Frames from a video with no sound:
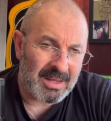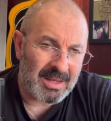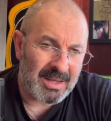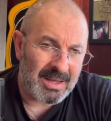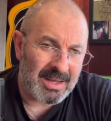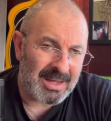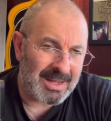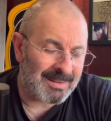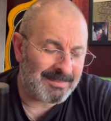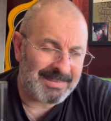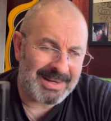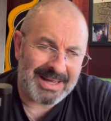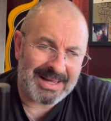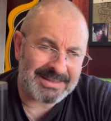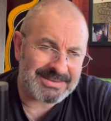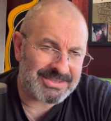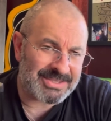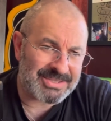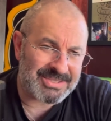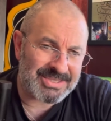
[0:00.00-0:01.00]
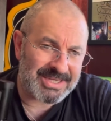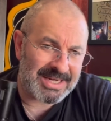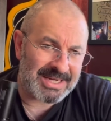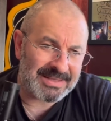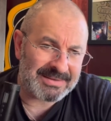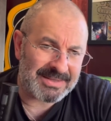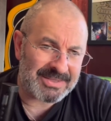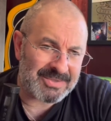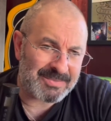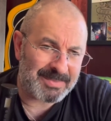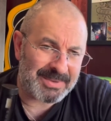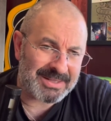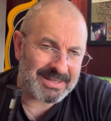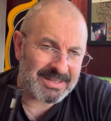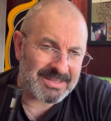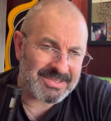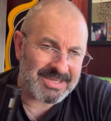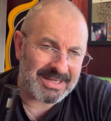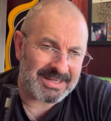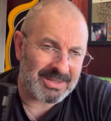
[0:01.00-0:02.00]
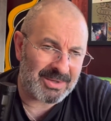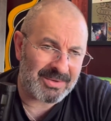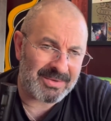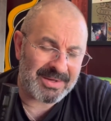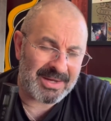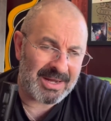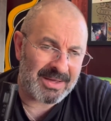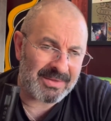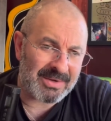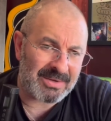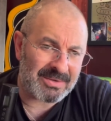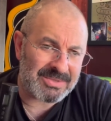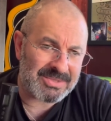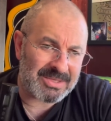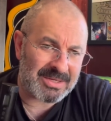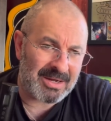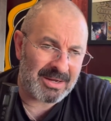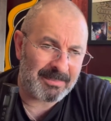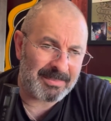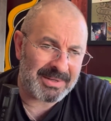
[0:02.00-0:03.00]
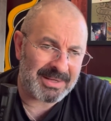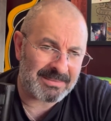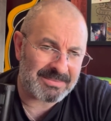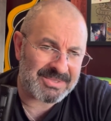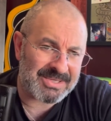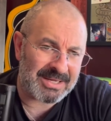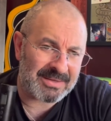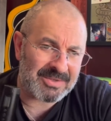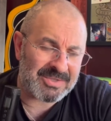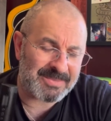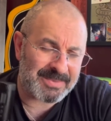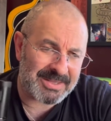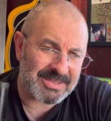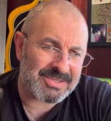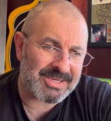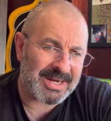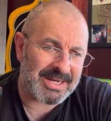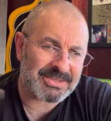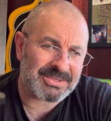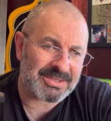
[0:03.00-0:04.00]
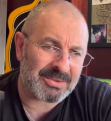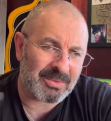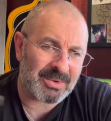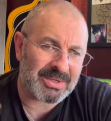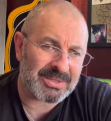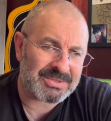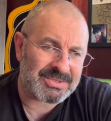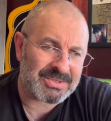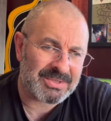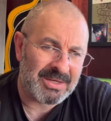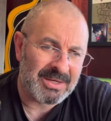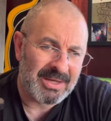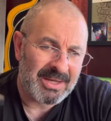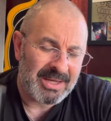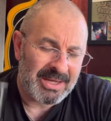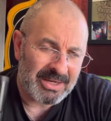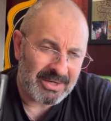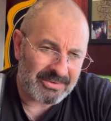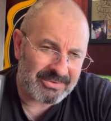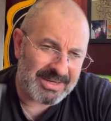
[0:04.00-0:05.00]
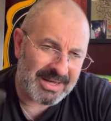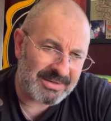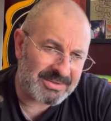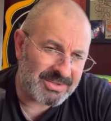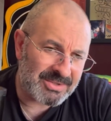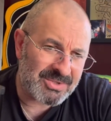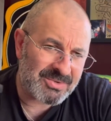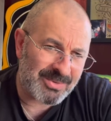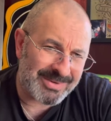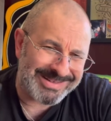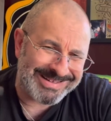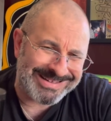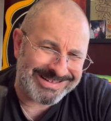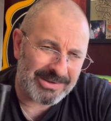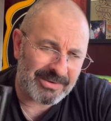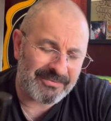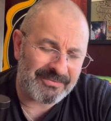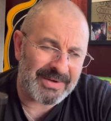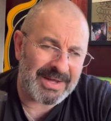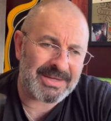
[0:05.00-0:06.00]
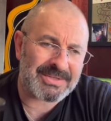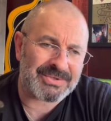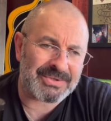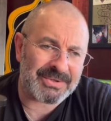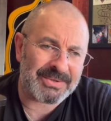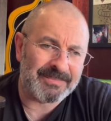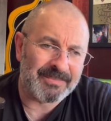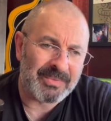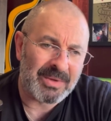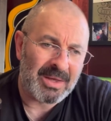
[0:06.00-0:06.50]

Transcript: I'm not just saying this because I know the guy that owns the company. I'm saying this because it actually works. Your tattoos will heal faster.